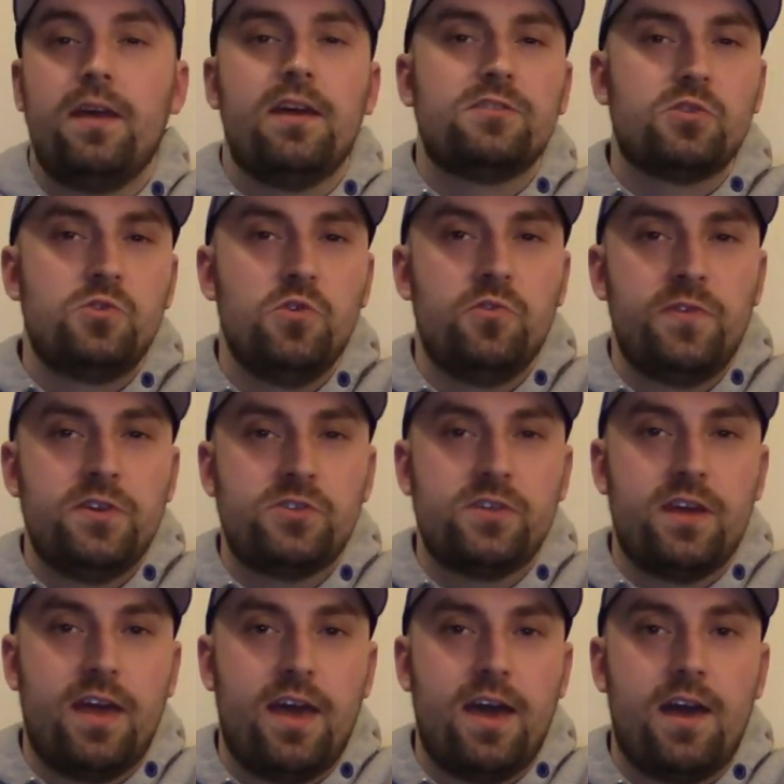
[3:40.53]
It's a cool feature
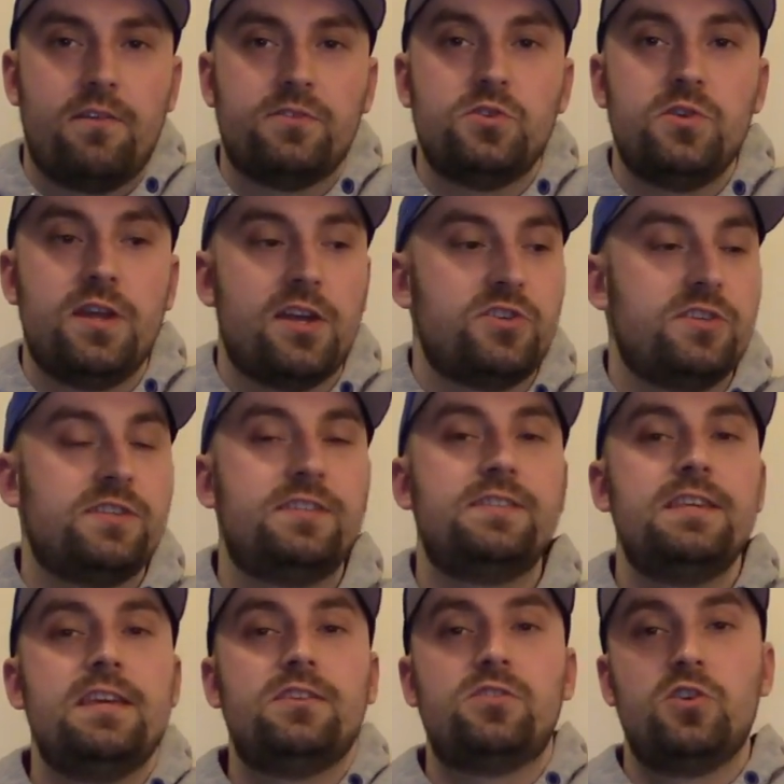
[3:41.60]
to have, so you can actually
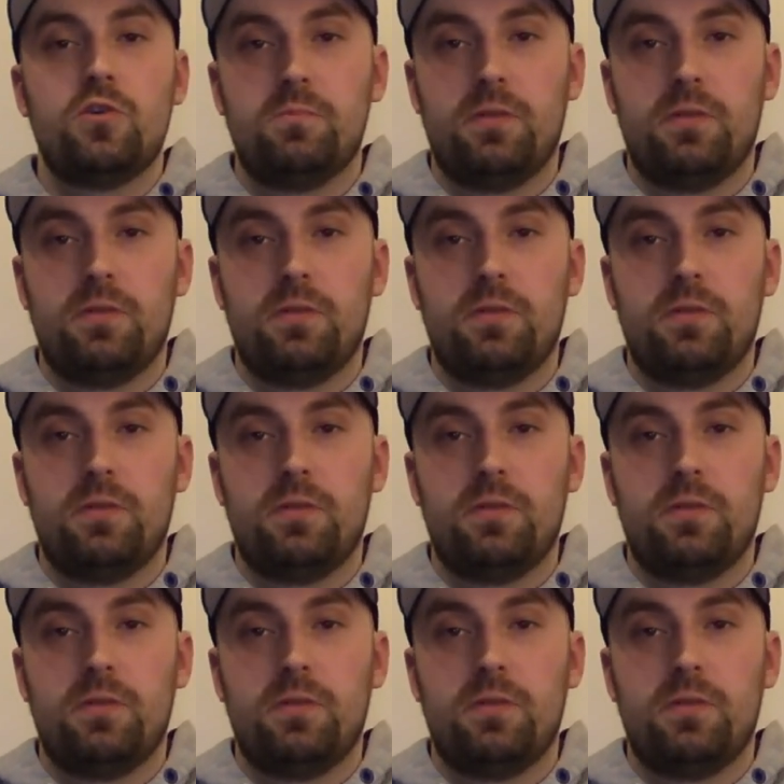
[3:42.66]
see into your